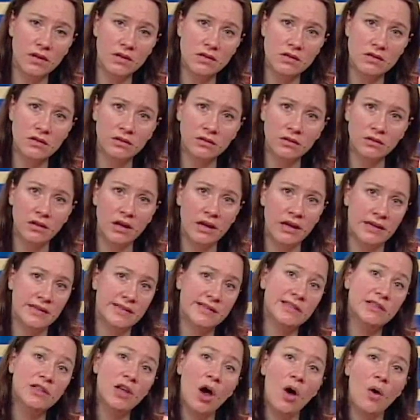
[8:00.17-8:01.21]

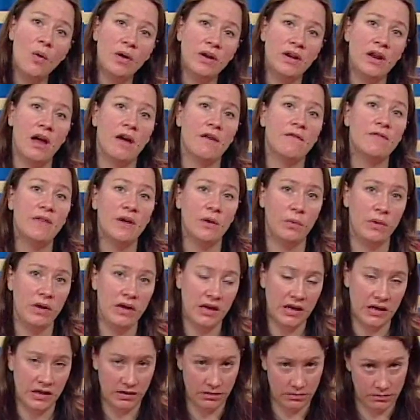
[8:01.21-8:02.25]
low enough that we
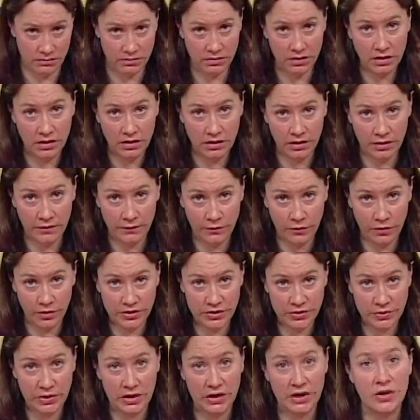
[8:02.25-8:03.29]
can afford
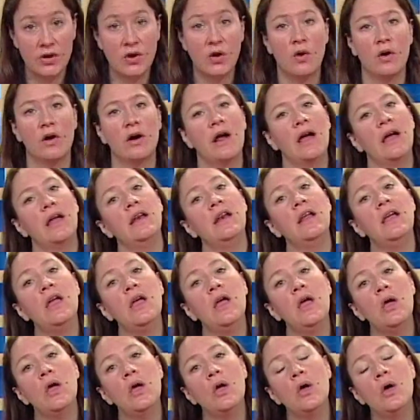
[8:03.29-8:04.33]
to ignore it,
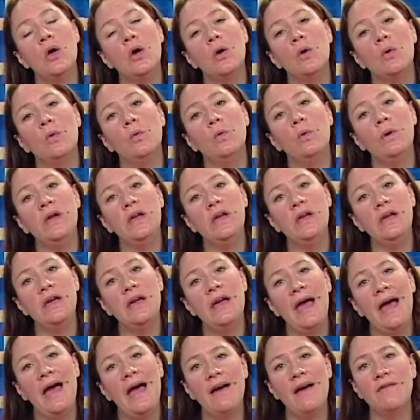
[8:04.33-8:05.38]
we
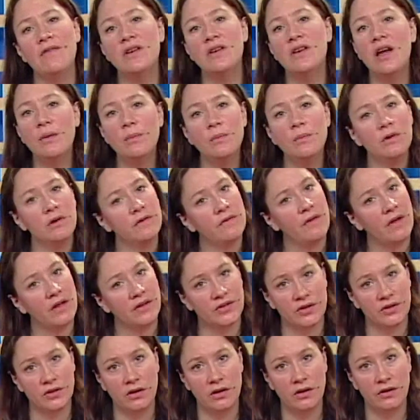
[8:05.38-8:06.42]
have a number of
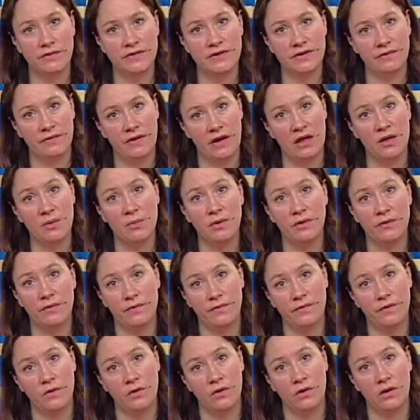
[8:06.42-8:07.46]
alternatives available
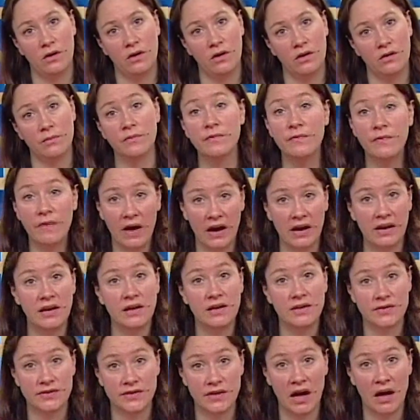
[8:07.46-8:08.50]
for finding
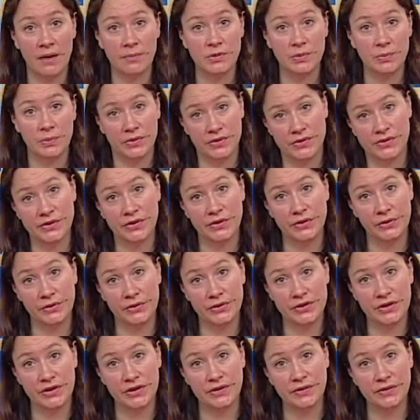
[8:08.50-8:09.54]
optimal
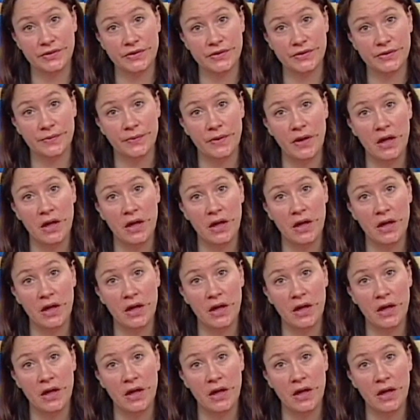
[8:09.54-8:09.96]
solutions.